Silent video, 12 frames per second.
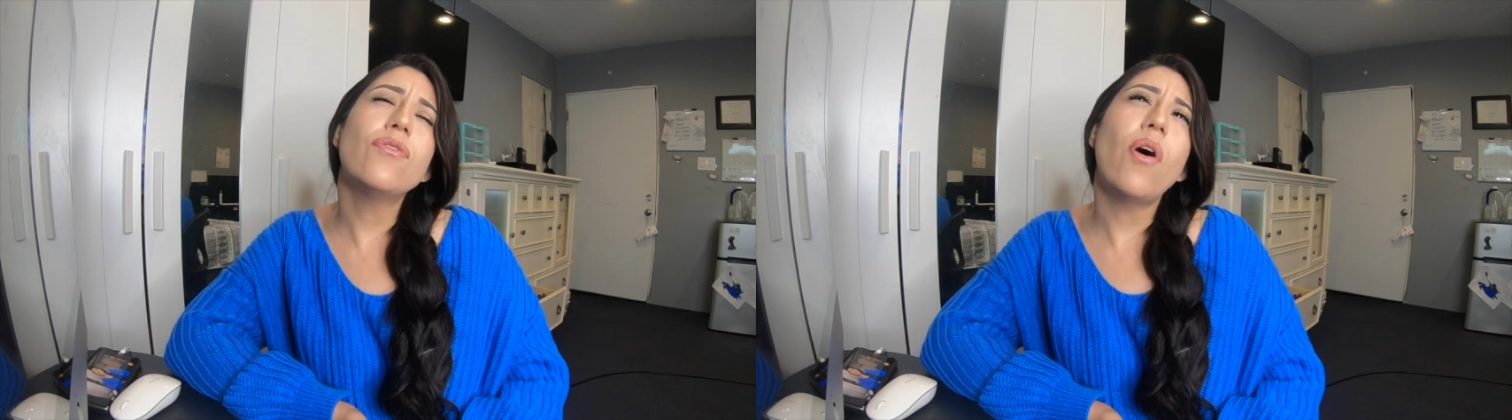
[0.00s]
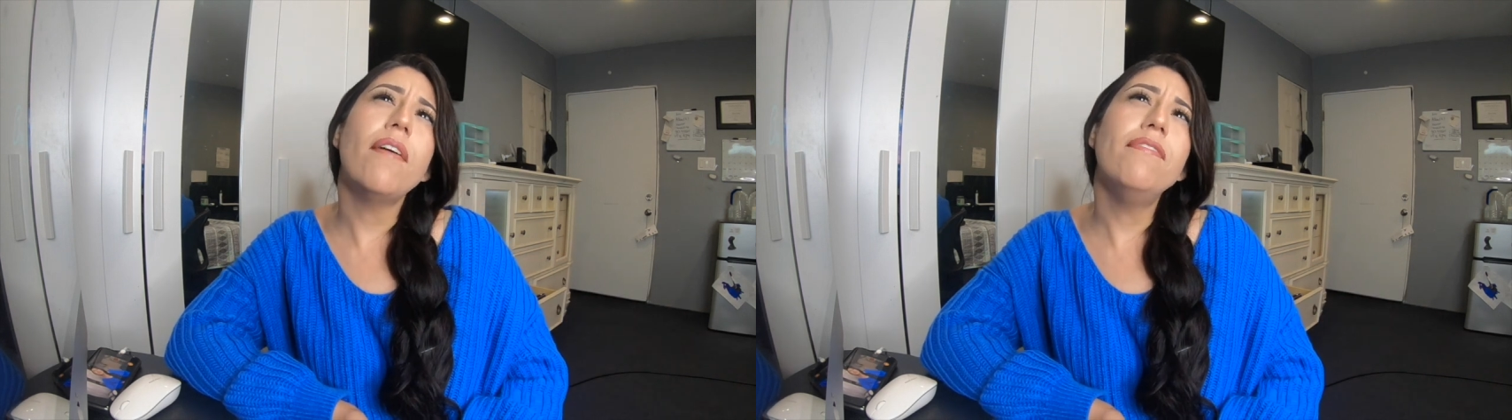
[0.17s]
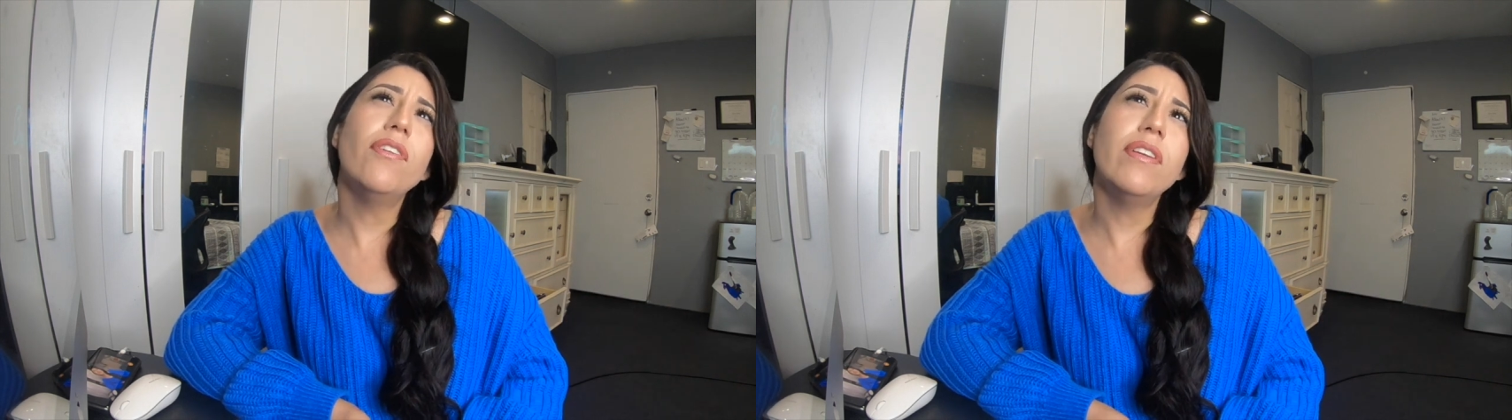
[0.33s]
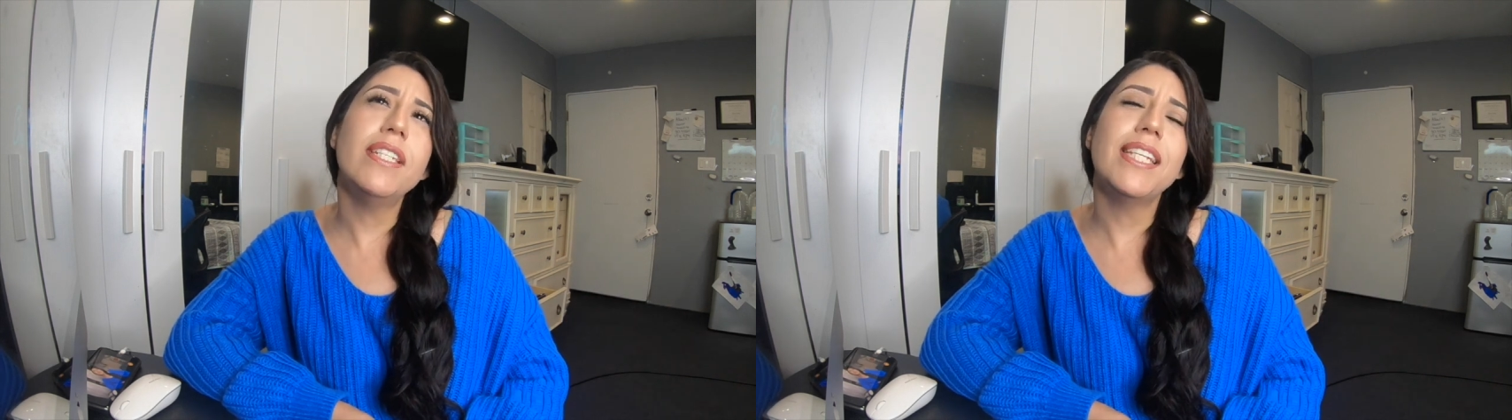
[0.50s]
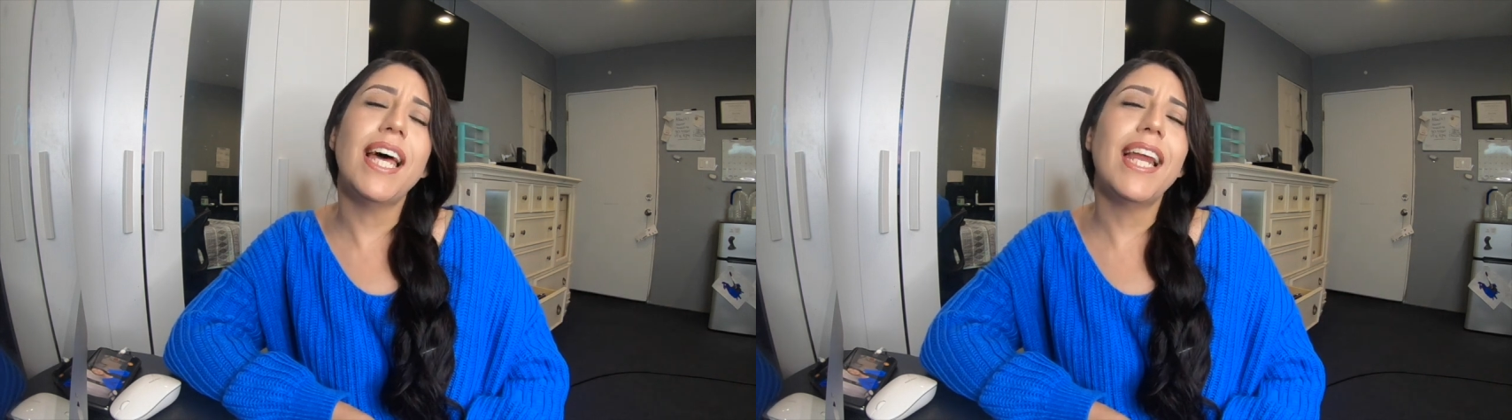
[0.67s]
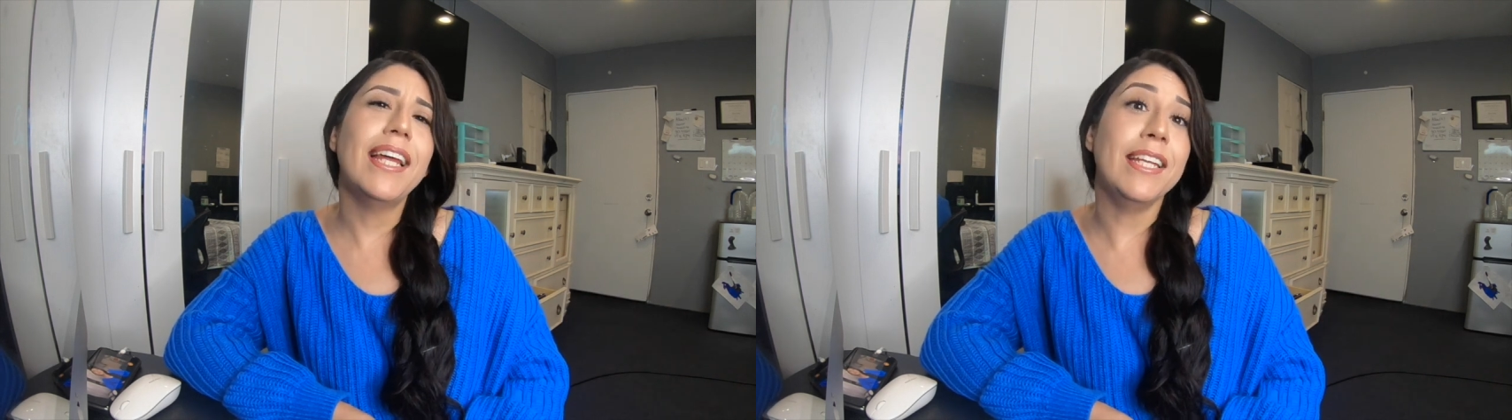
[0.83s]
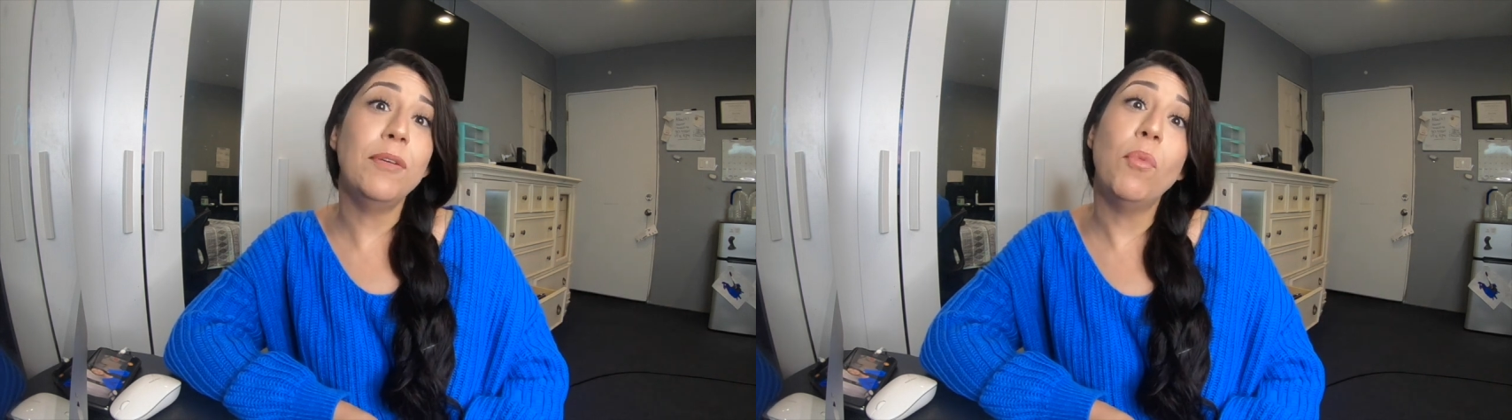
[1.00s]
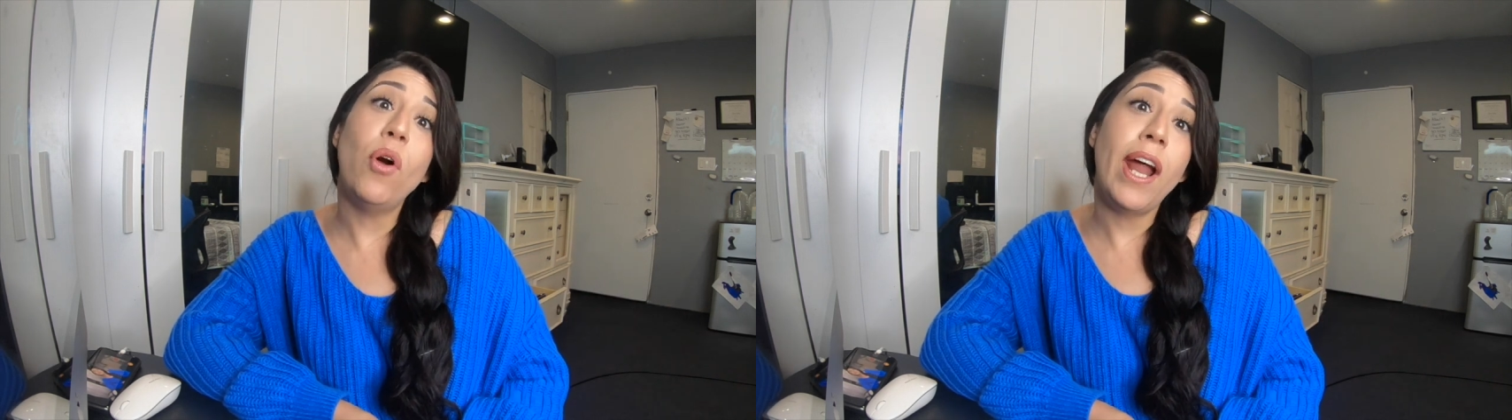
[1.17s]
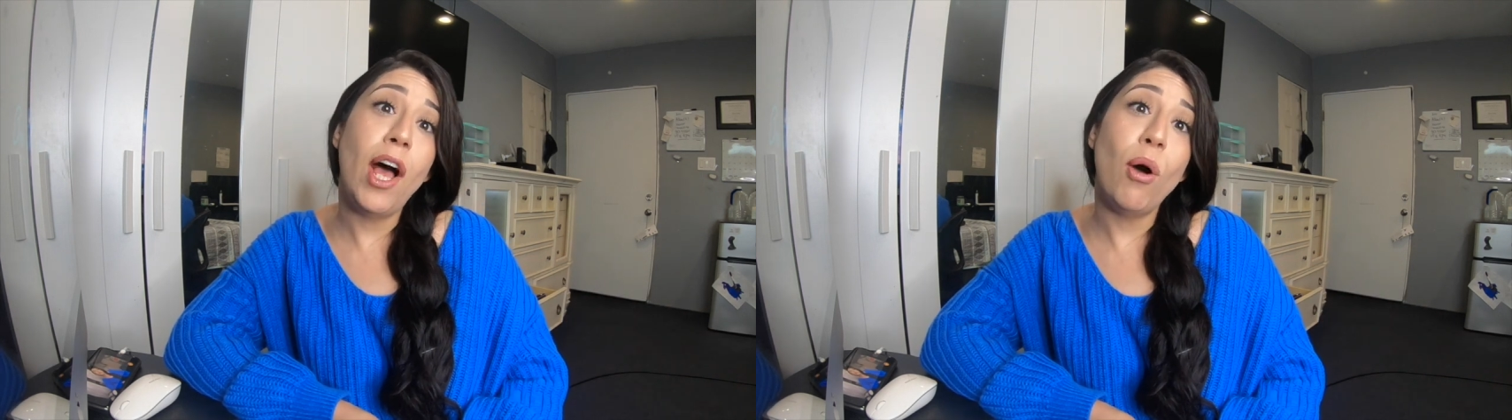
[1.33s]
So I've noticed that I need
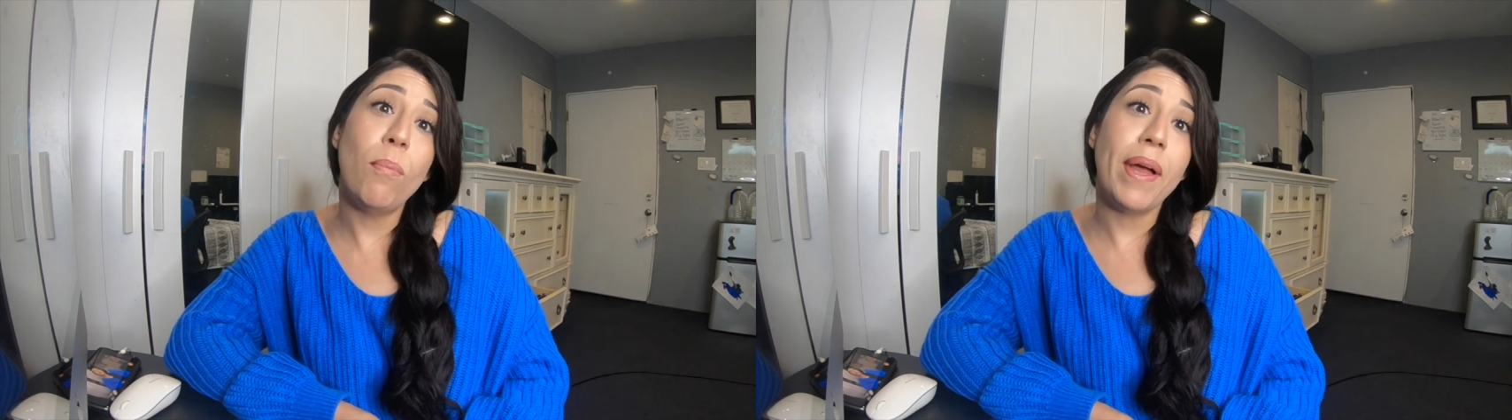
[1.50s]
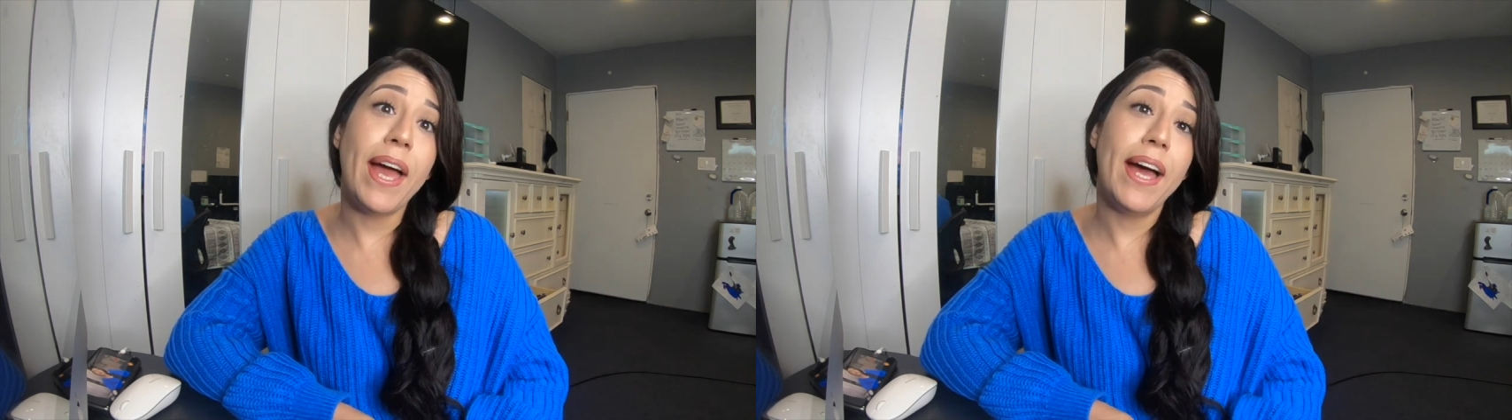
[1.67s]
more help,